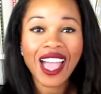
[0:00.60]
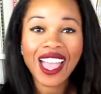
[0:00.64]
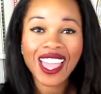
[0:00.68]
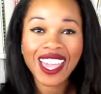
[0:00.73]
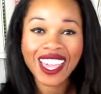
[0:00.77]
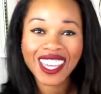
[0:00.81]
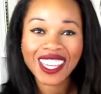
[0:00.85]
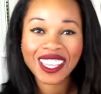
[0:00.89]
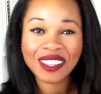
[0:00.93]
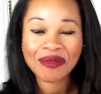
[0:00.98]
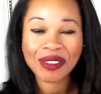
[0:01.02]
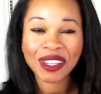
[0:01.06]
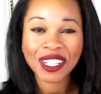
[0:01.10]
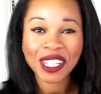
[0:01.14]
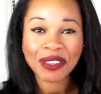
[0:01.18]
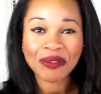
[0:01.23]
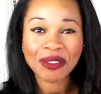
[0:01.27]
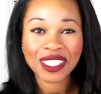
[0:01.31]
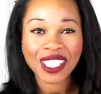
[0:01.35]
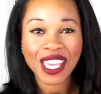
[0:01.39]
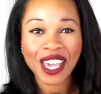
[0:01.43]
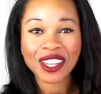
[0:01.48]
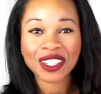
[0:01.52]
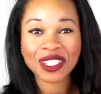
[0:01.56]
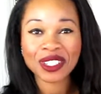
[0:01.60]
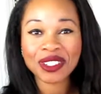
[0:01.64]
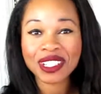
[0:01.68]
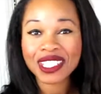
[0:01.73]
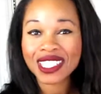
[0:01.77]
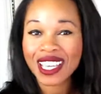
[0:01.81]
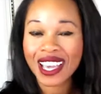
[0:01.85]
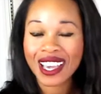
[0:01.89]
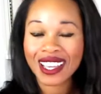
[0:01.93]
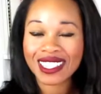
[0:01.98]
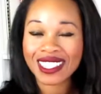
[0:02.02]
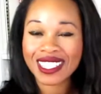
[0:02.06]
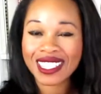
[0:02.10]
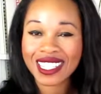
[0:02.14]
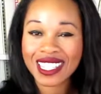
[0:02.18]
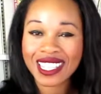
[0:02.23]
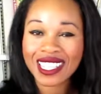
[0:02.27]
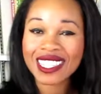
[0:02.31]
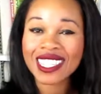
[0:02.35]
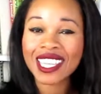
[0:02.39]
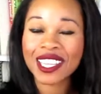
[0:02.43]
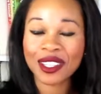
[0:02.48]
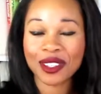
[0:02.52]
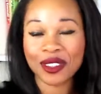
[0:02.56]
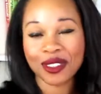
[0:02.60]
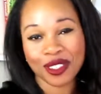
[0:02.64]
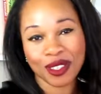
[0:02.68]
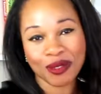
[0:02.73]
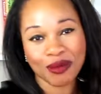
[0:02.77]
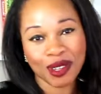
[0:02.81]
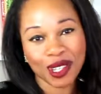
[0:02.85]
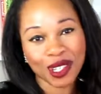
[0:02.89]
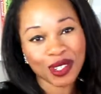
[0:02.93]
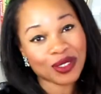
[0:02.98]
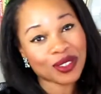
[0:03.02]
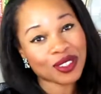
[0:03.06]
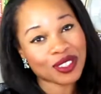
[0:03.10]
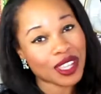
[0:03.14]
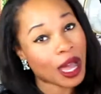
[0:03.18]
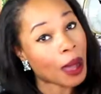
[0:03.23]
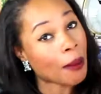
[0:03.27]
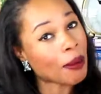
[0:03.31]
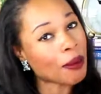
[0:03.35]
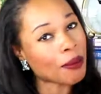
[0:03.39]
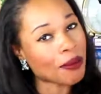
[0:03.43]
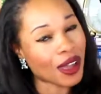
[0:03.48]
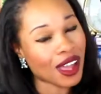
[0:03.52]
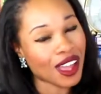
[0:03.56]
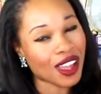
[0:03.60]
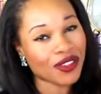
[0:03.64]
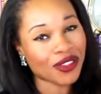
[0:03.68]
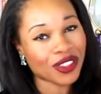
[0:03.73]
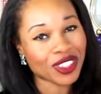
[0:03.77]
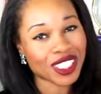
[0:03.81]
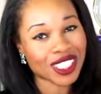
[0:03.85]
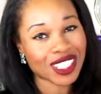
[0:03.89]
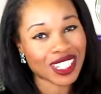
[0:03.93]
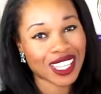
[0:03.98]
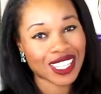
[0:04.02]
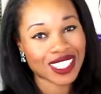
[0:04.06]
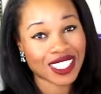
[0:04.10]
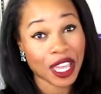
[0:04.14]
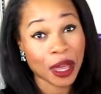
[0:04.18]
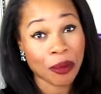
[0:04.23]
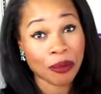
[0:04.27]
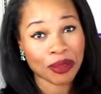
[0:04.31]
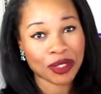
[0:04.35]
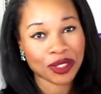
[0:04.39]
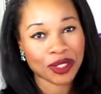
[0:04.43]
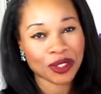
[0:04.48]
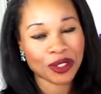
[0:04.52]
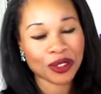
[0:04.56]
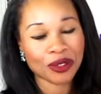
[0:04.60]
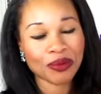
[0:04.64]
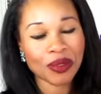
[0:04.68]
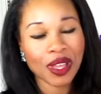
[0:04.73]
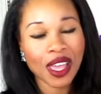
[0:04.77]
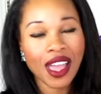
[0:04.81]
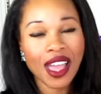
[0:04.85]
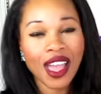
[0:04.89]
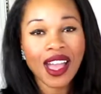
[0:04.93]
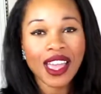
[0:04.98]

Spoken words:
Hey, my name is Adwoa. Thank you so much for stopping by for today's episode.